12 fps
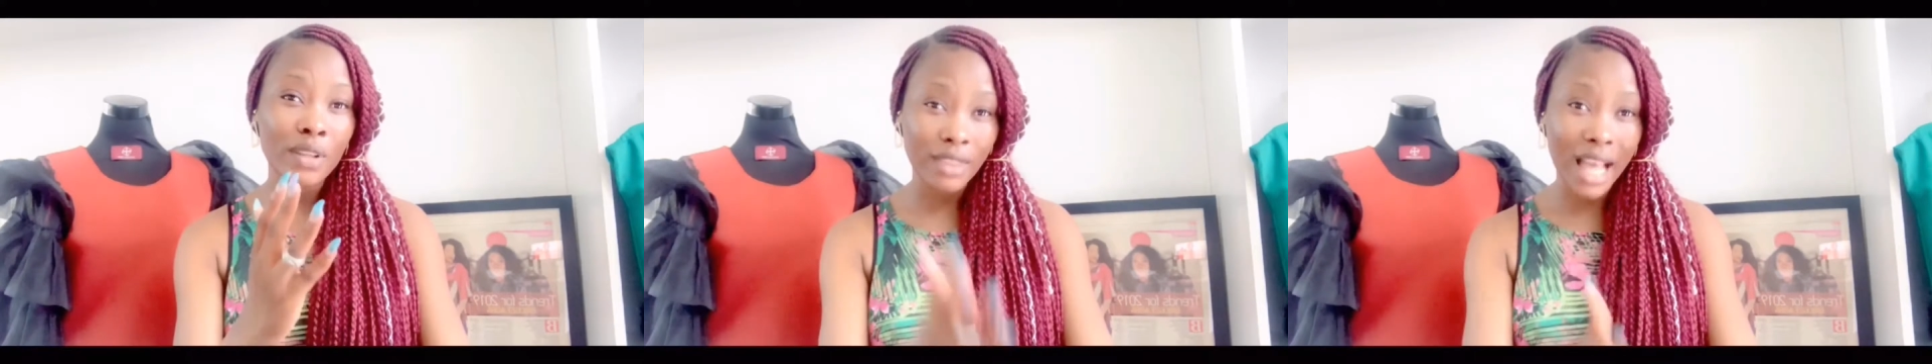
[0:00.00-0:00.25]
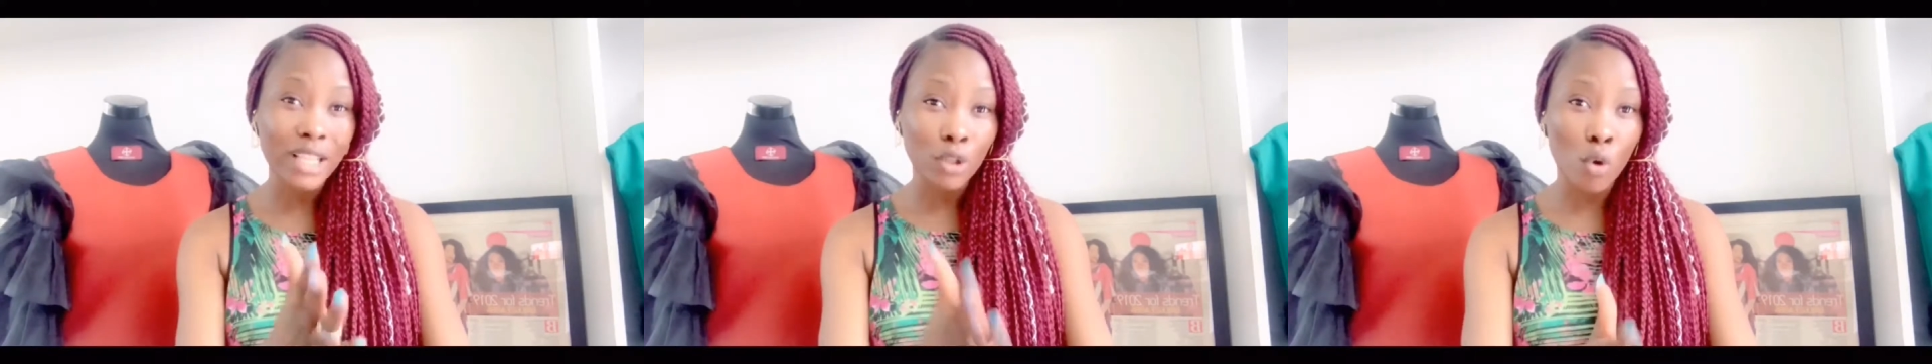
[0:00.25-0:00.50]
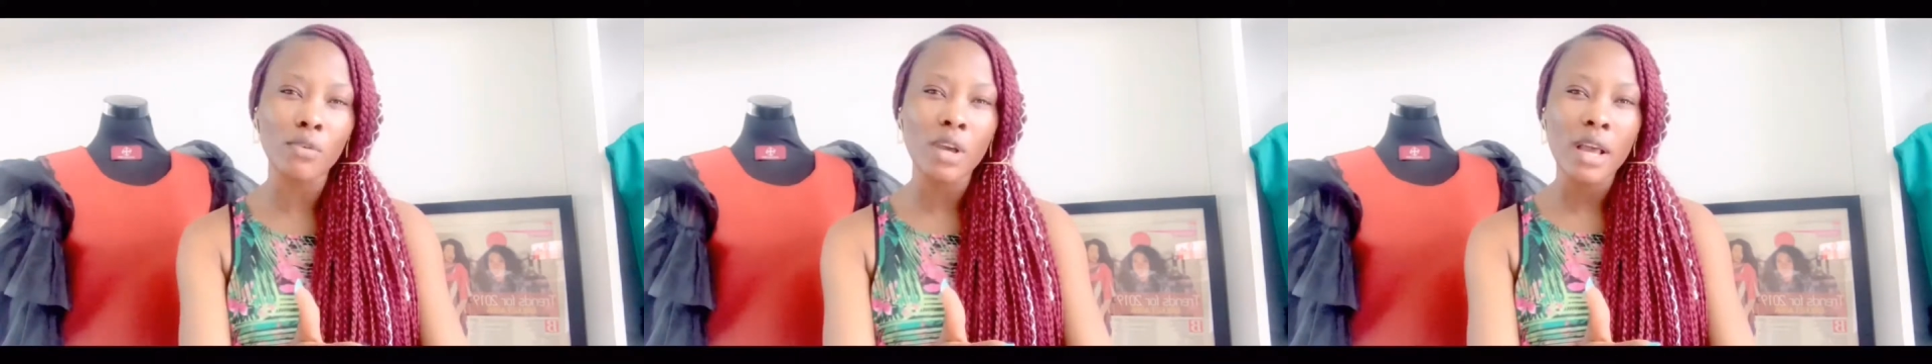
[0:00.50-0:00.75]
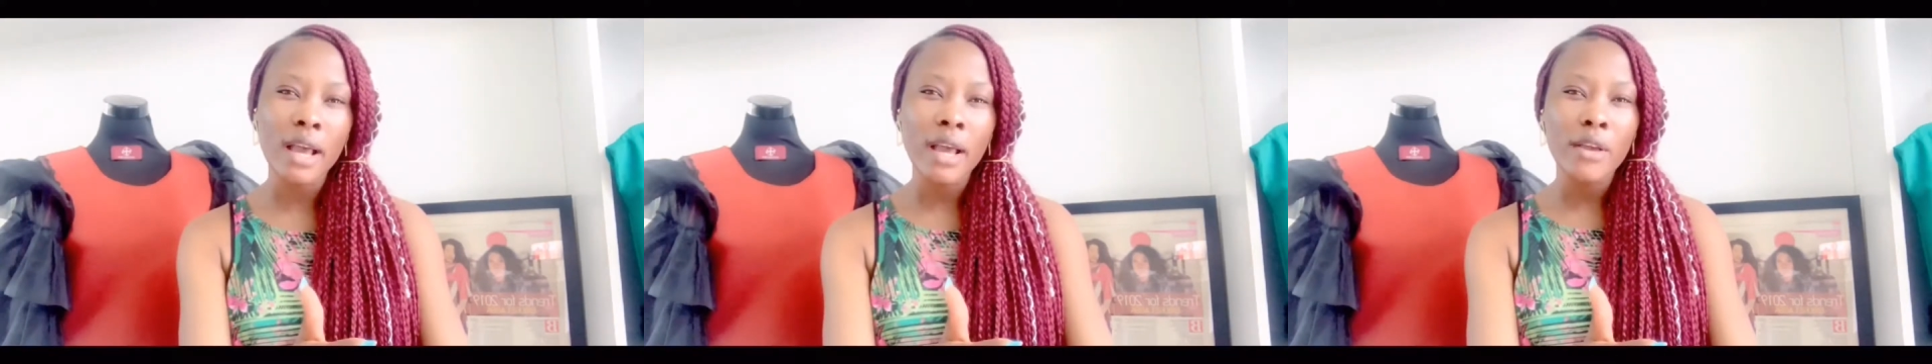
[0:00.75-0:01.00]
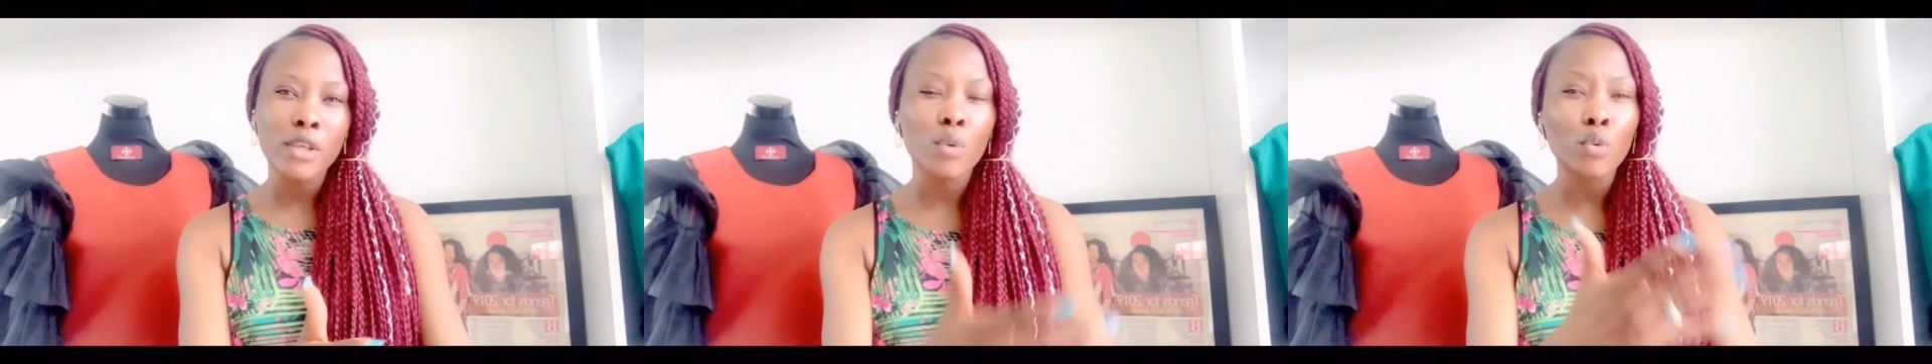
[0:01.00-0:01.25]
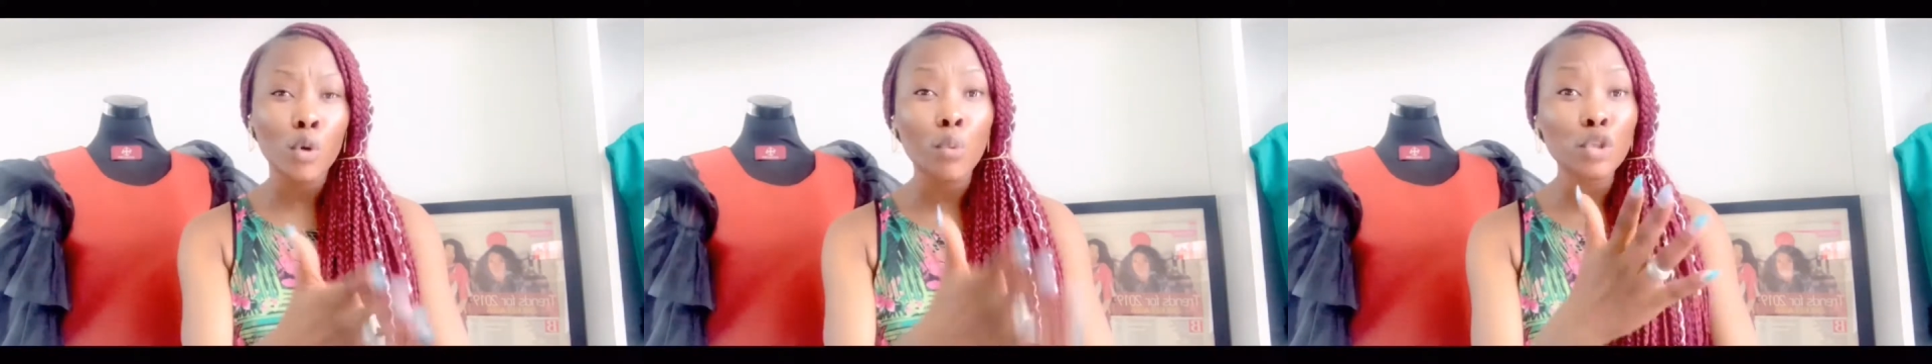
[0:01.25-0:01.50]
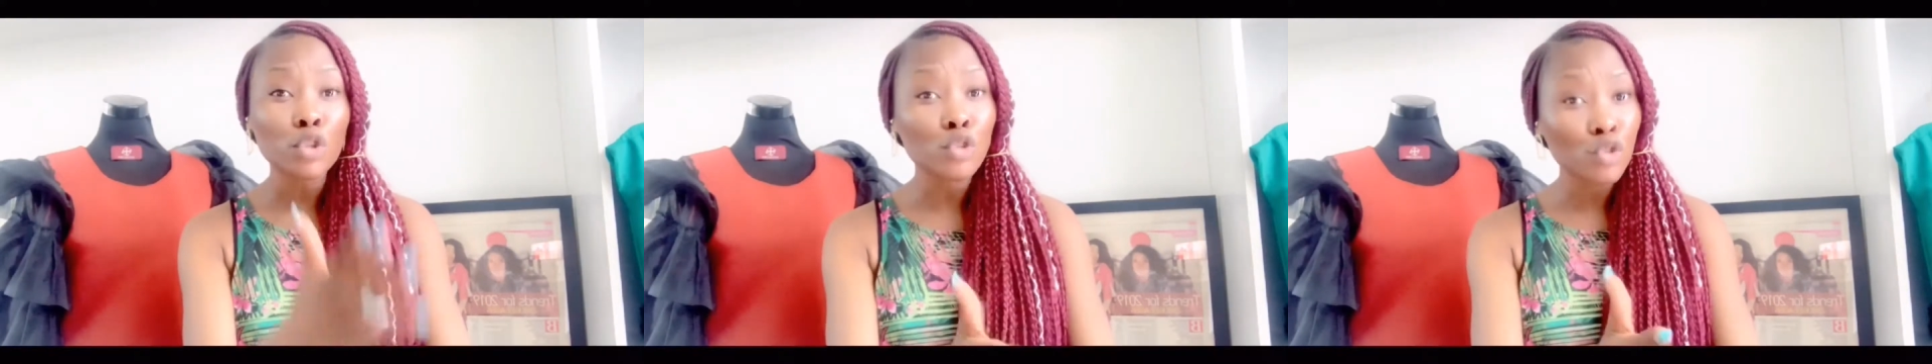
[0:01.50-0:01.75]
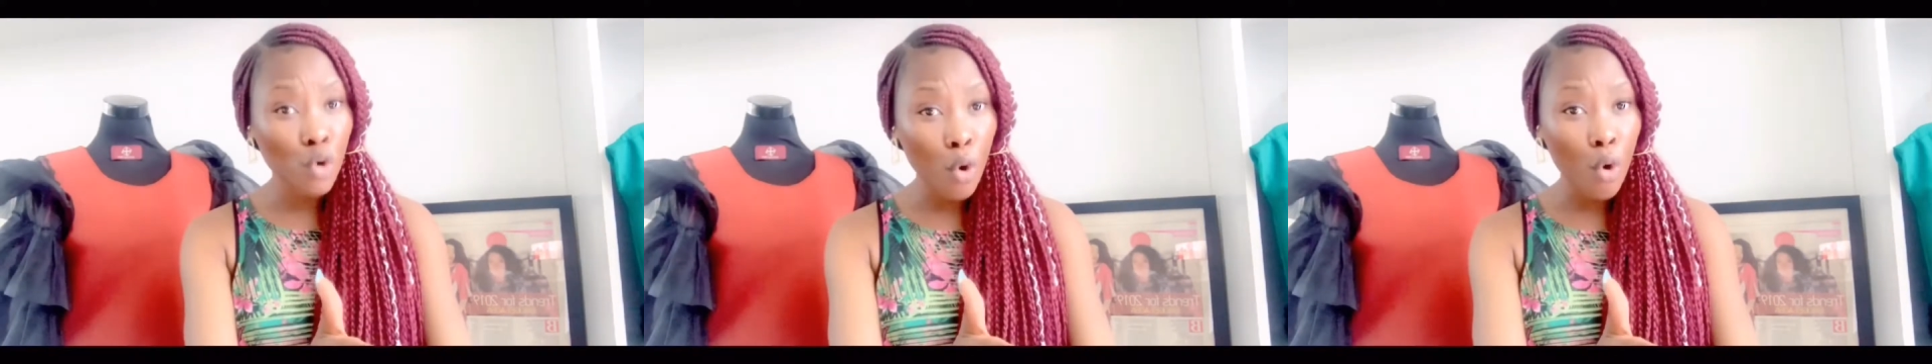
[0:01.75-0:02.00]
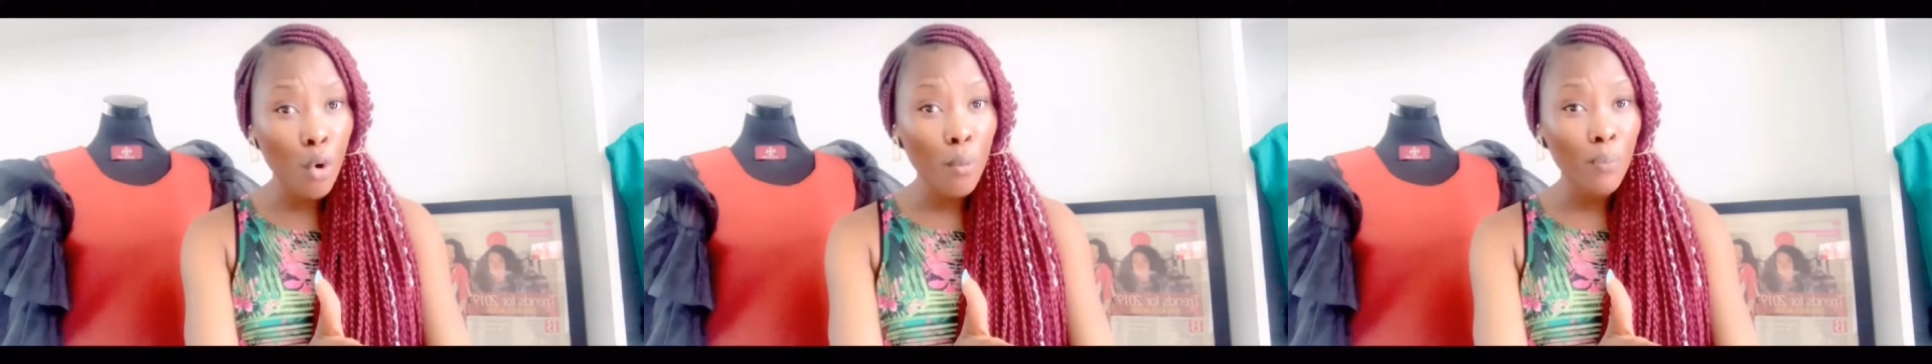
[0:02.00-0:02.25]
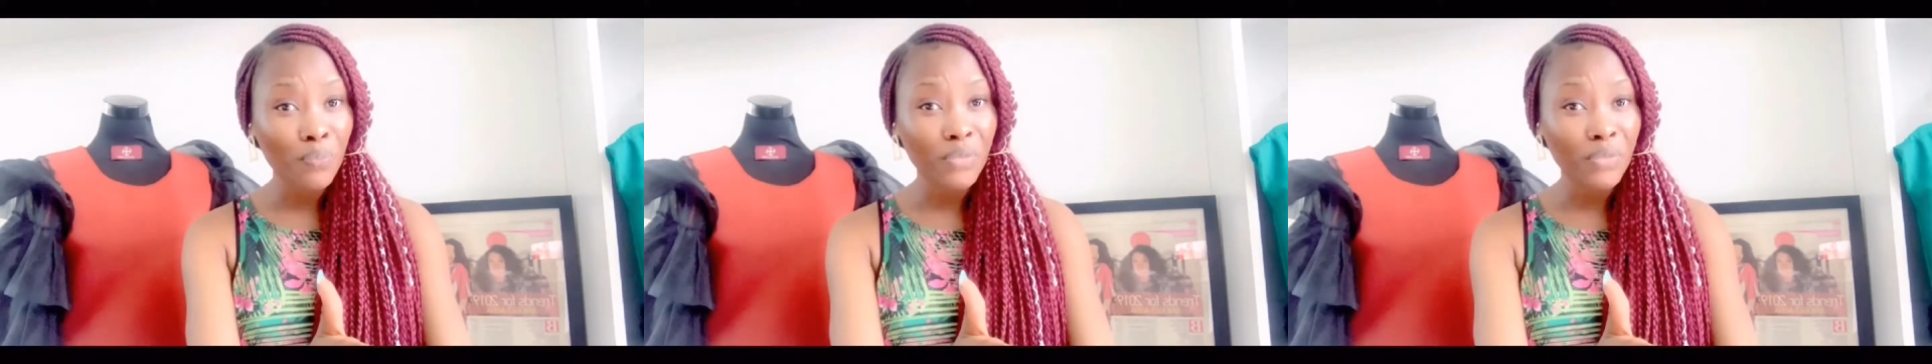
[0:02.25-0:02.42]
that goal. You wouldn't know